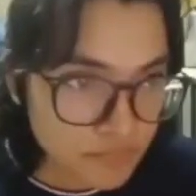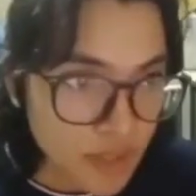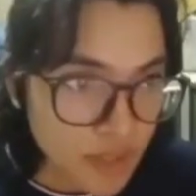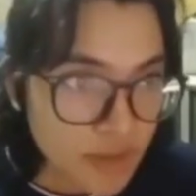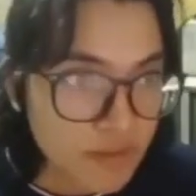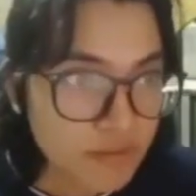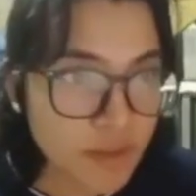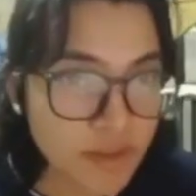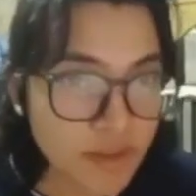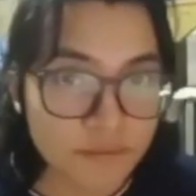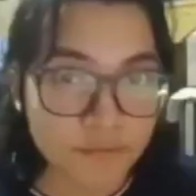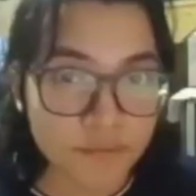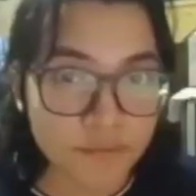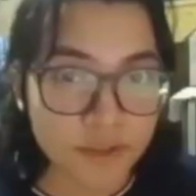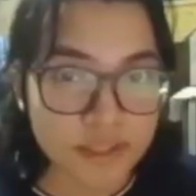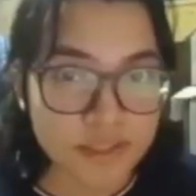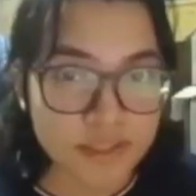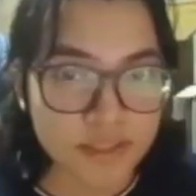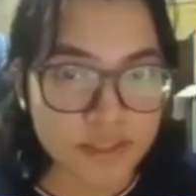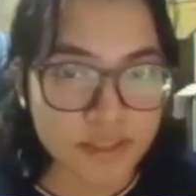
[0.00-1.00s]
Thank you for
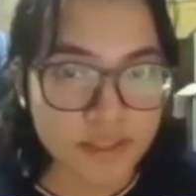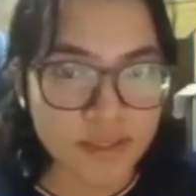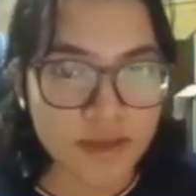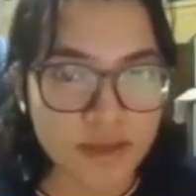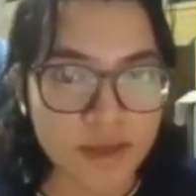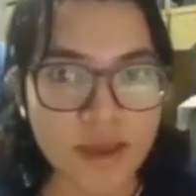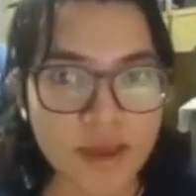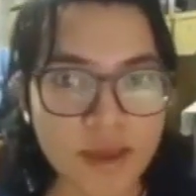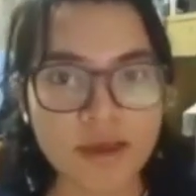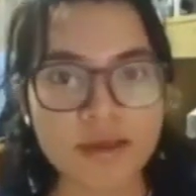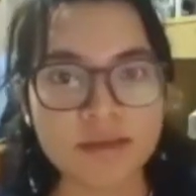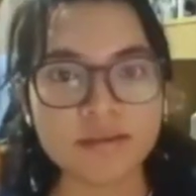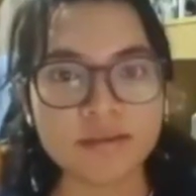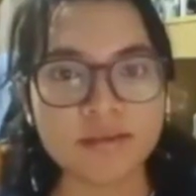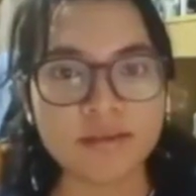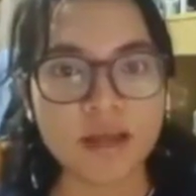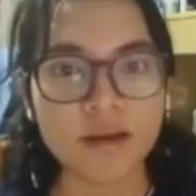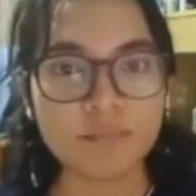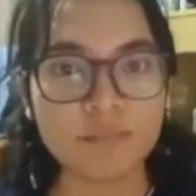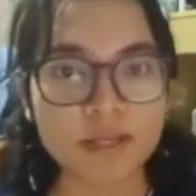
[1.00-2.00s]
listening, and
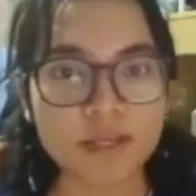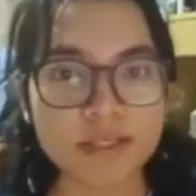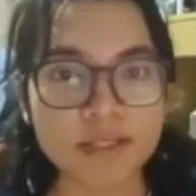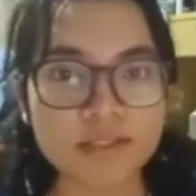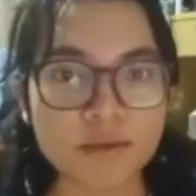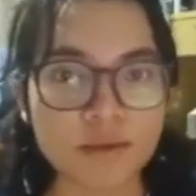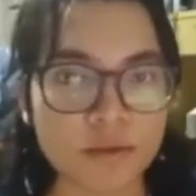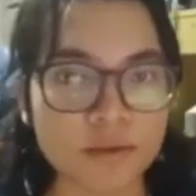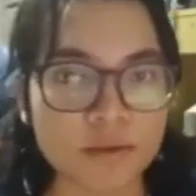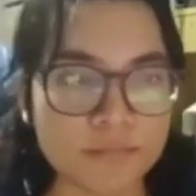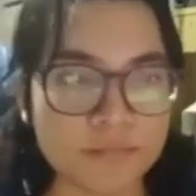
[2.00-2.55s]
God bless you all.